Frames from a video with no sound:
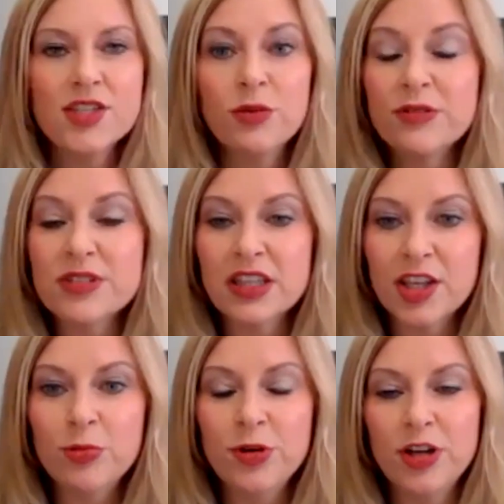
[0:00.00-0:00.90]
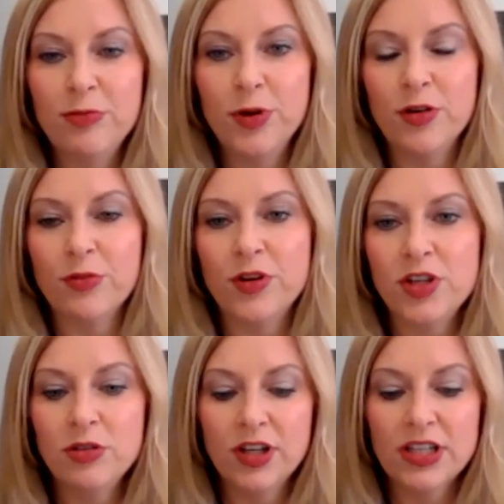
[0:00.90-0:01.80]
so it was a little bit of both. When
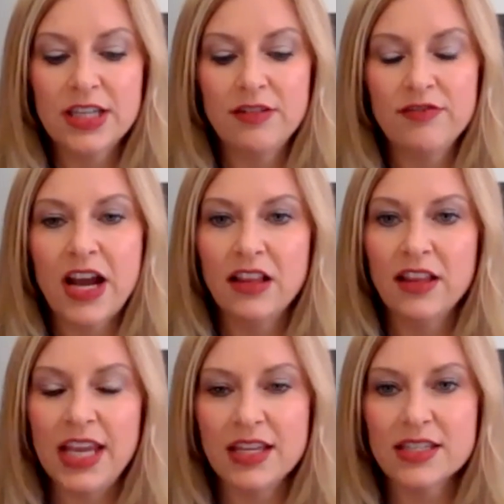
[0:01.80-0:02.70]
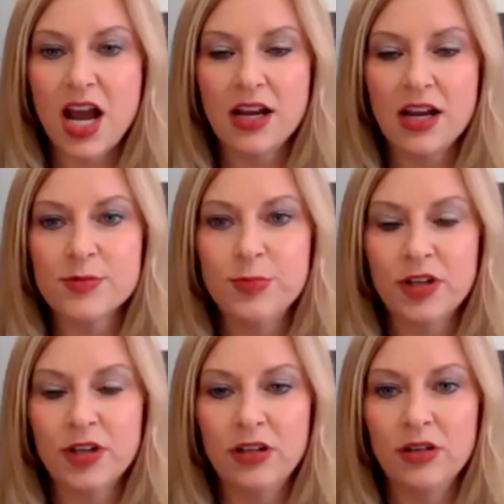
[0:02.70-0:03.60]
you looked at Valley as a
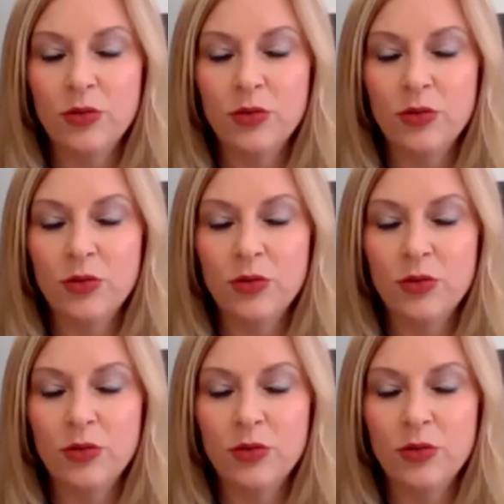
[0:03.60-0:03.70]
hospital,